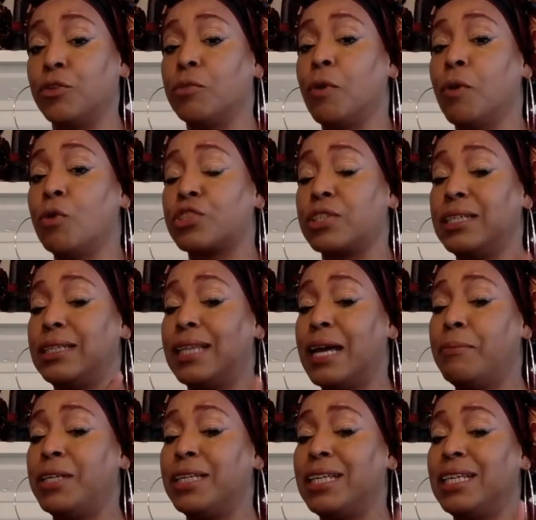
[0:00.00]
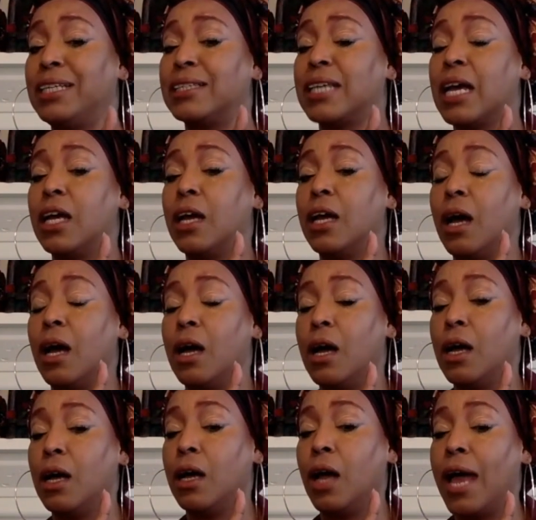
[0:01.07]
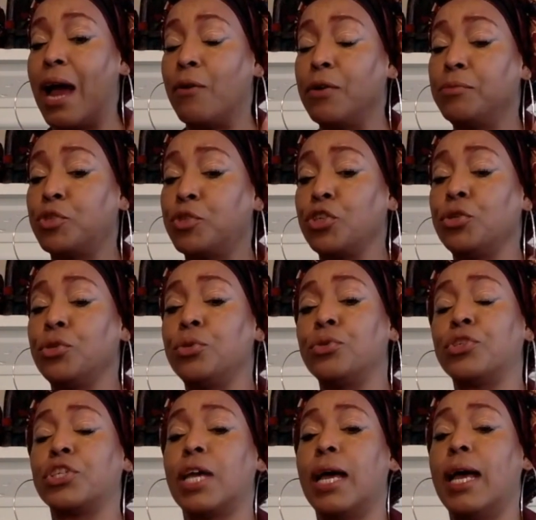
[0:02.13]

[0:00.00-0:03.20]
they're mostly Lebanese, Arab Jews,